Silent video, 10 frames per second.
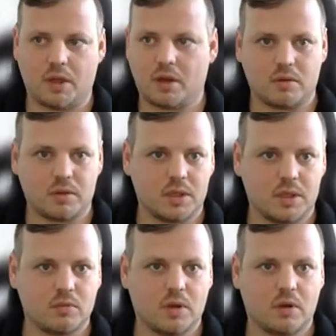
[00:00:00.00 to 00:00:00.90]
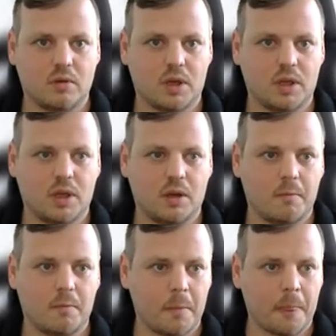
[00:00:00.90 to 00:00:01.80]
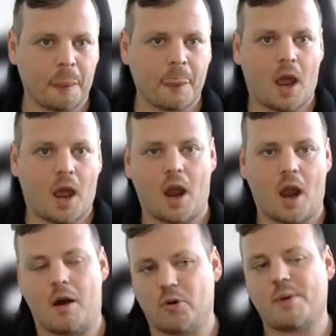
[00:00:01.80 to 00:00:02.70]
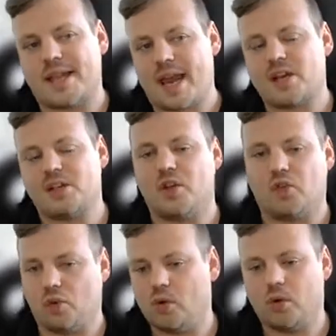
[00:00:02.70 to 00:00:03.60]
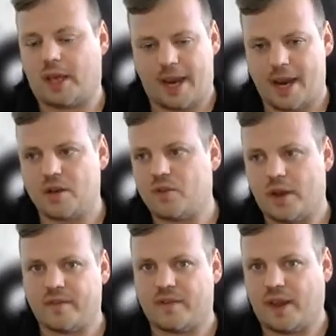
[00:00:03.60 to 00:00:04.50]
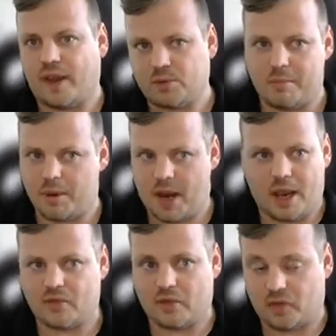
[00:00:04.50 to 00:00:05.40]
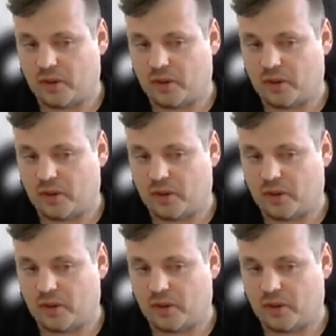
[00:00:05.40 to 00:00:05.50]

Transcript: close this one quickly. Postman is actually a tool created to interact with APIs. It's